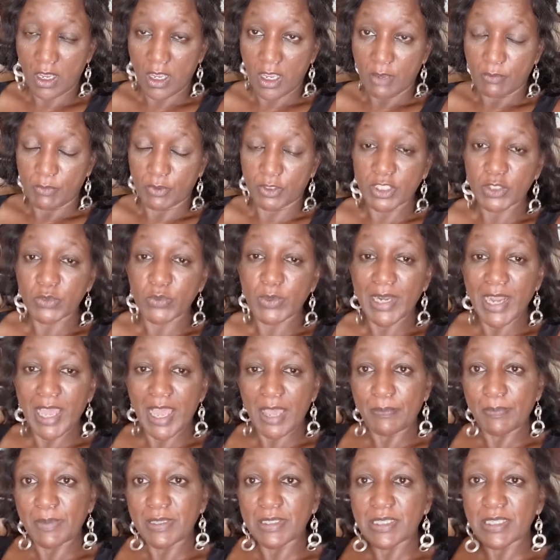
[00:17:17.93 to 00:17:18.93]
Because what
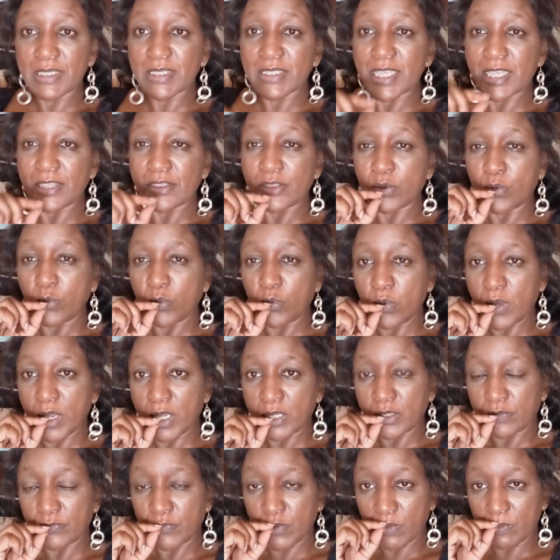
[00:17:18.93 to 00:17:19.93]
happens is that the word
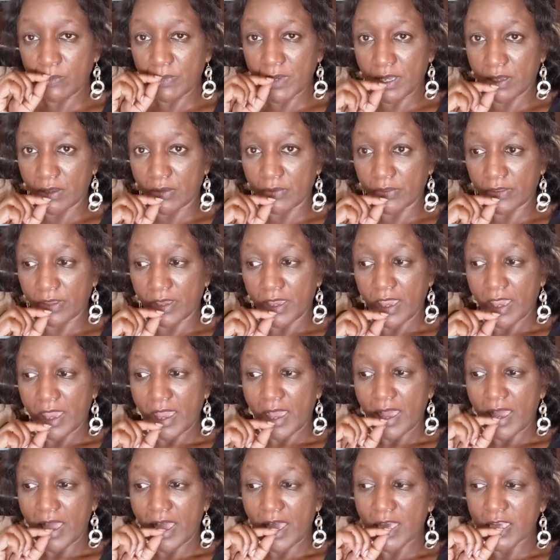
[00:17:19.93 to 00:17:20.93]
of your mouth
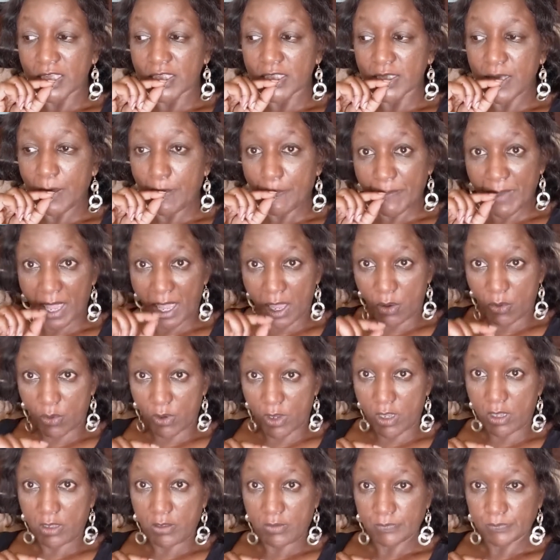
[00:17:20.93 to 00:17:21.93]
has
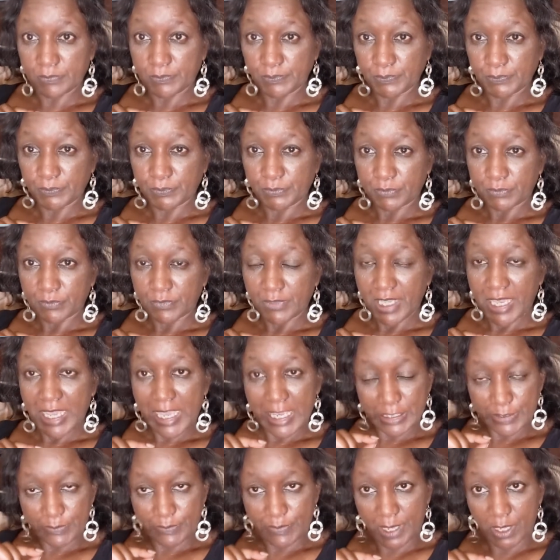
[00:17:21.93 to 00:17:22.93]
power.
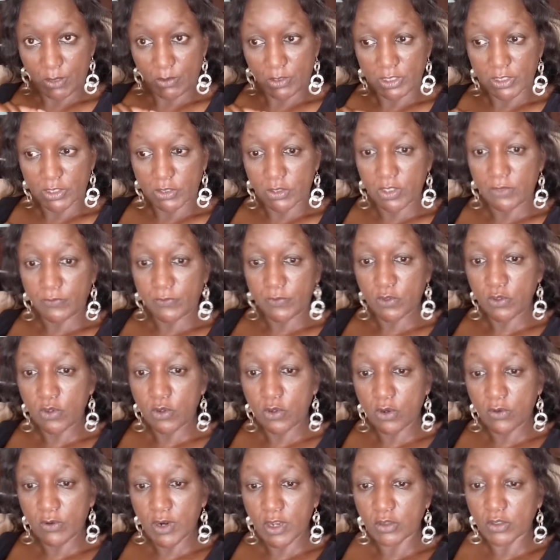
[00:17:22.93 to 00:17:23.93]
Has power. So if you go
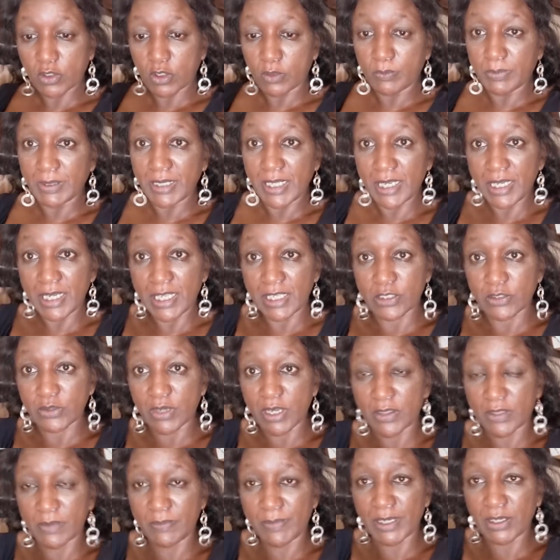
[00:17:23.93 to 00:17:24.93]
around complaining to
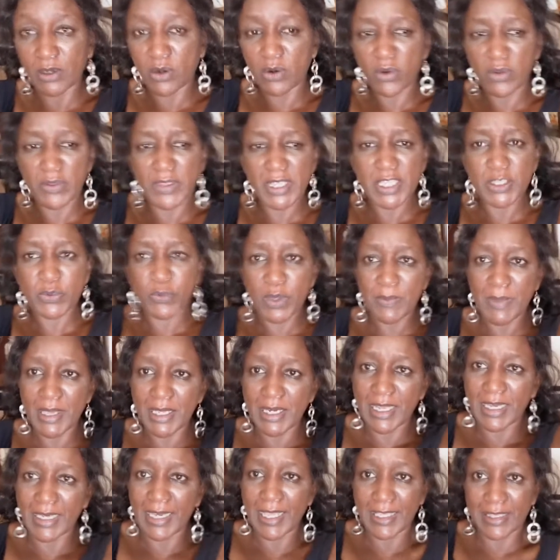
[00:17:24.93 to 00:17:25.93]
other men, oh, these women
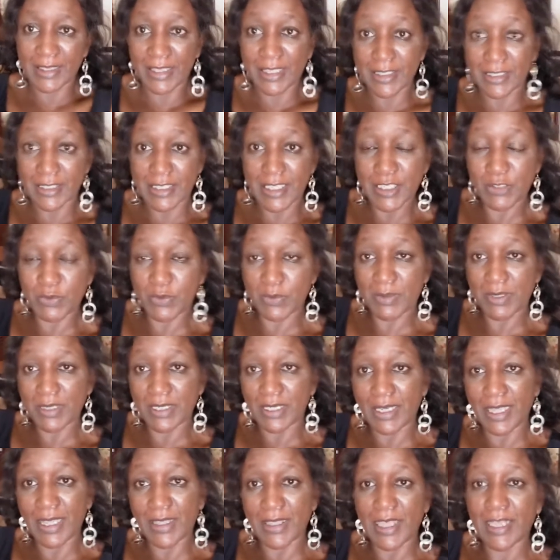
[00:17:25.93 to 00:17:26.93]
are like this, these women are
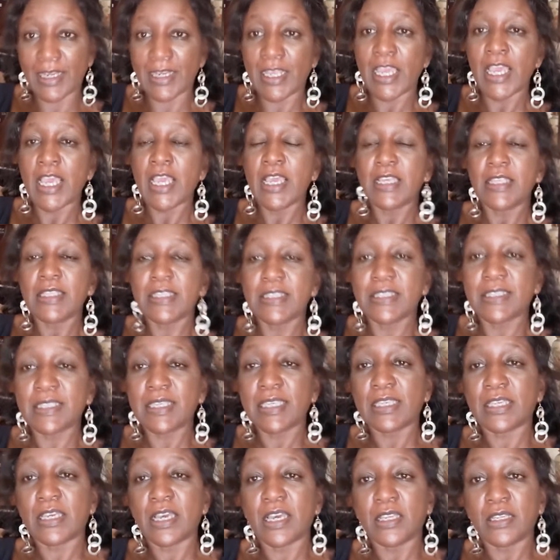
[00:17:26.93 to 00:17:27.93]
like that,
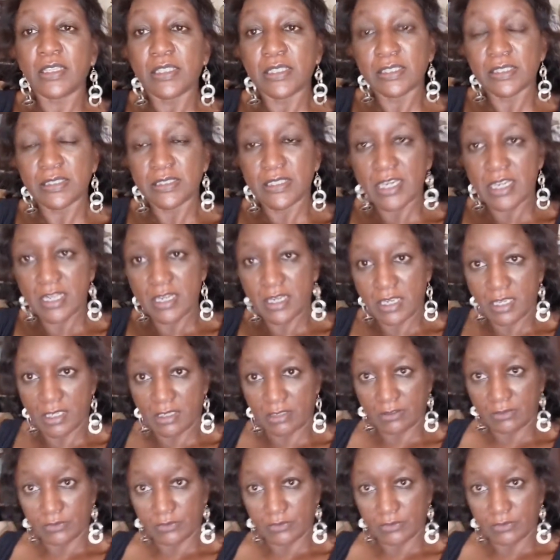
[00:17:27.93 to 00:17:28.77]
seek understanding.